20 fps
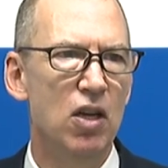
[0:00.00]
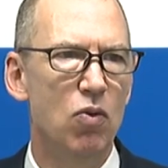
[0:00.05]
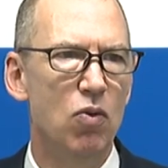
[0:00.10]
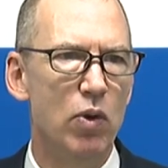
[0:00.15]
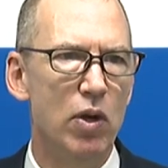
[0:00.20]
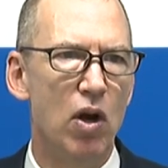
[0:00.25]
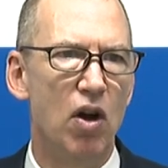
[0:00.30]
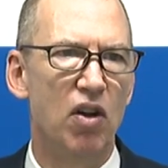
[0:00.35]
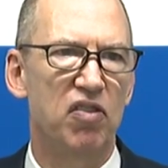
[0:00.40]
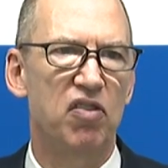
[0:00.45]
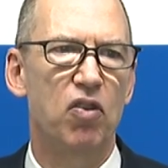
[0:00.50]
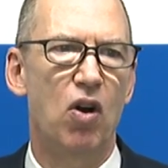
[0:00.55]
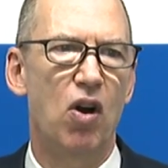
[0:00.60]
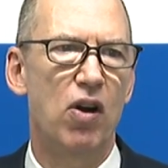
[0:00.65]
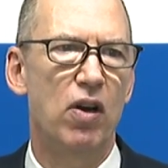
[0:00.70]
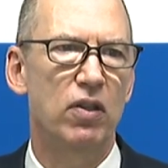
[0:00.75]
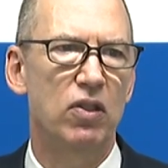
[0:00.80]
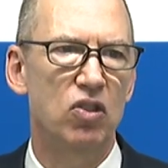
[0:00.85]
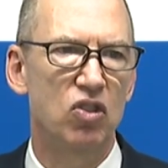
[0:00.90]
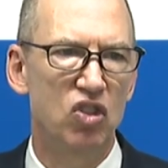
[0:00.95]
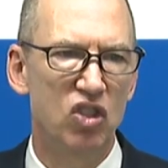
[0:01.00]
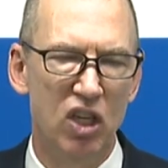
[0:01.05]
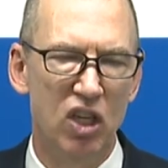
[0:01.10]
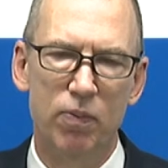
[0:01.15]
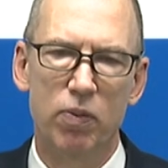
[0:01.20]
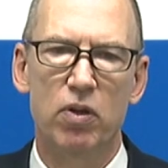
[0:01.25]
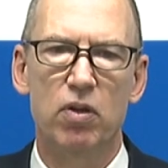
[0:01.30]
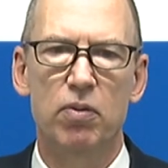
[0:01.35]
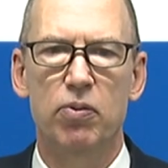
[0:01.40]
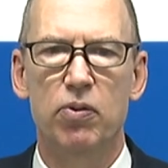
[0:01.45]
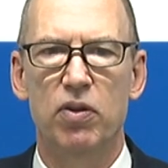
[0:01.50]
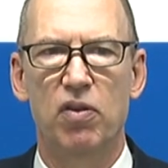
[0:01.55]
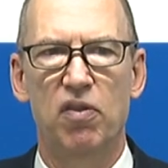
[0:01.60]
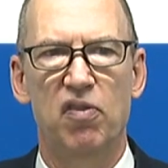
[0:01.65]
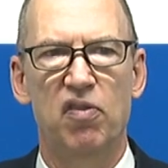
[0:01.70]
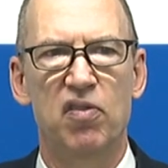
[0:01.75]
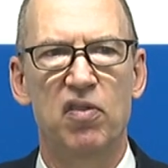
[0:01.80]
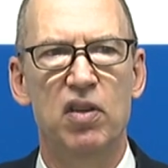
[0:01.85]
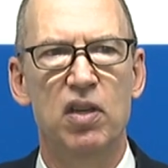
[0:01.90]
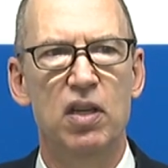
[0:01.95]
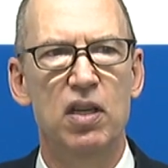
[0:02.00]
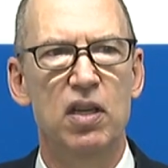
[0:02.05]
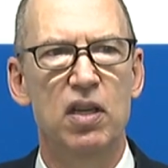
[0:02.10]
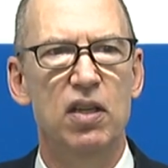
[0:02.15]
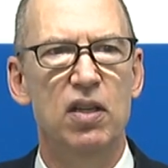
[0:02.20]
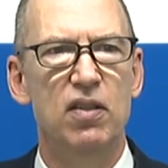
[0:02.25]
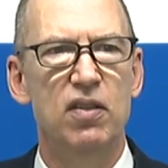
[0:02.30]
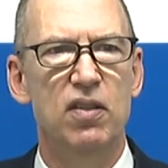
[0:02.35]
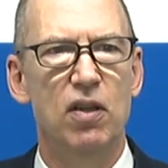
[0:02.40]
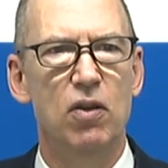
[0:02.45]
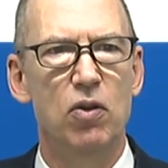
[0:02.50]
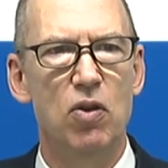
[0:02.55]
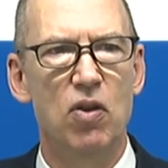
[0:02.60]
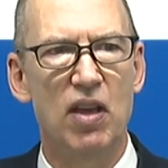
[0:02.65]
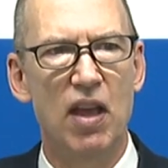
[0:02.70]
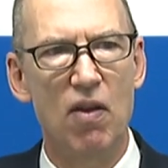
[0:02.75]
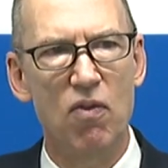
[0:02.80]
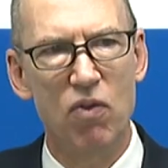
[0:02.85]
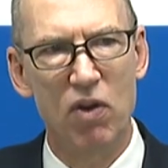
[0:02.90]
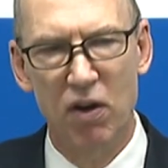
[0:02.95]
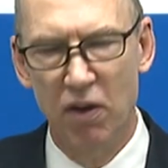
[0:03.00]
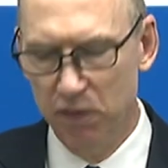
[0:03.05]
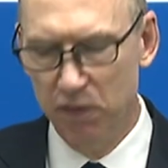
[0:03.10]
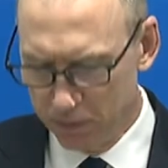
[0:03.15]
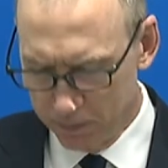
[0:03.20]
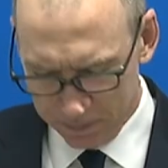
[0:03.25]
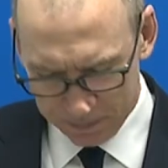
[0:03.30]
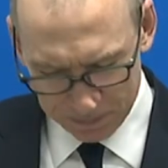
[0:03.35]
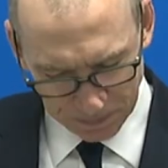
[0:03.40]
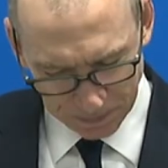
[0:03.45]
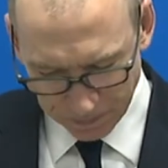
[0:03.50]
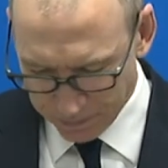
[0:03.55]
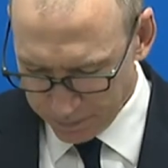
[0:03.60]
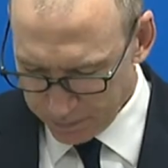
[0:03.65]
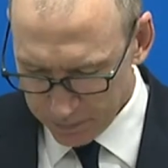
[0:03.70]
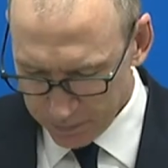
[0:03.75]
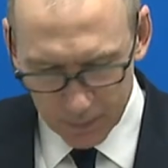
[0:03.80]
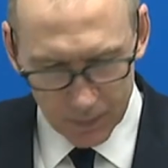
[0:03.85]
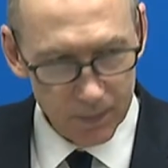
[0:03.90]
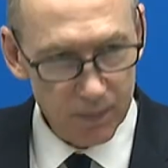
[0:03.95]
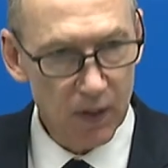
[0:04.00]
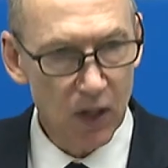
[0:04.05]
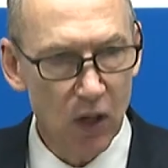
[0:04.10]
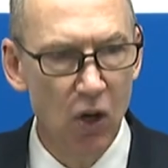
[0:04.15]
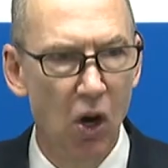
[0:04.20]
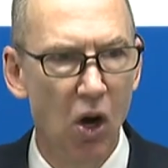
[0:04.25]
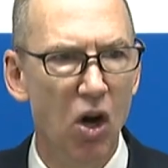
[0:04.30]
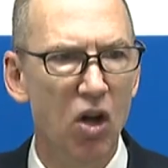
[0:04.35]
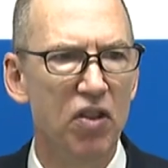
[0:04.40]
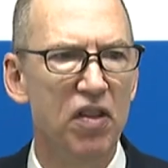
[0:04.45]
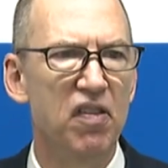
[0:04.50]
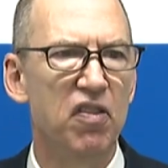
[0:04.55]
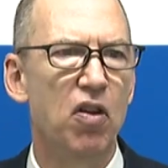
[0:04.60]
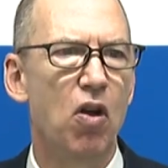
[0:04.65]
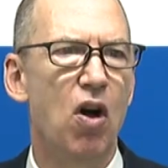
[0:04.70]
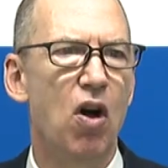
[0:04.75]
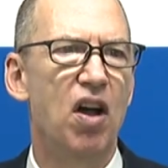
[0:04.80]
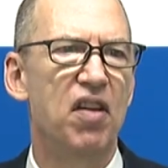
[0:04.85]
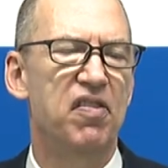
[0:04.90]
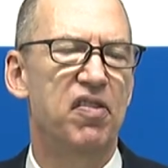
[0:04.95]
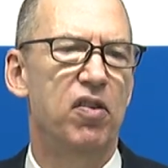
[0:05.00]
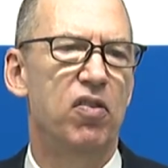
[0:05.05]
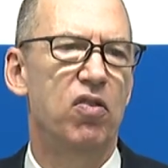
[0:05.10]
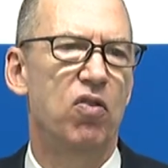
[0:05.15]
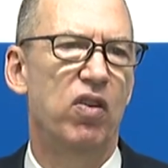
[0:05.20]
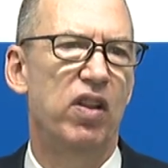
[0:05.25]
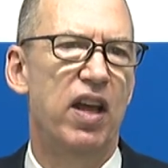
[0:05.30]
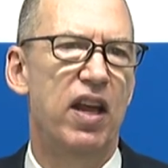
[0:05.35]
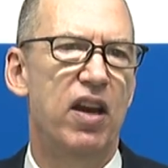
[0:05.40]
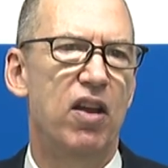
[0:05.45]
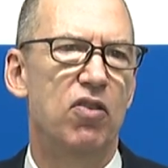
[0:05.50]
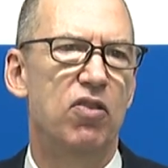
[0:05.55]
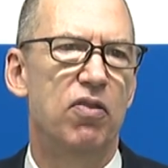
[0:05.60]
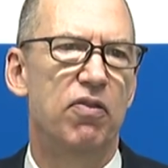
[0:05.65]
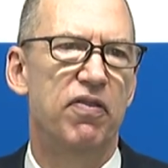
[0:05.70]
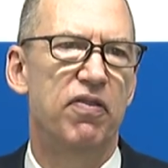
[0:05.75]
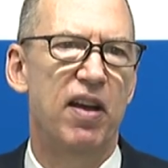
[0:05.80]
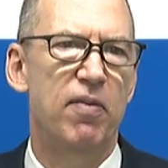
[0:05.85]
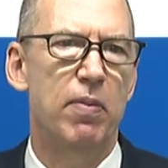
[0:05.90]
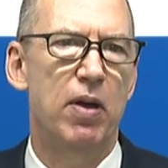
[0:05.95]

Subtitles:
We also are cheaper to produce. So you get rid of all these costs that are related to fine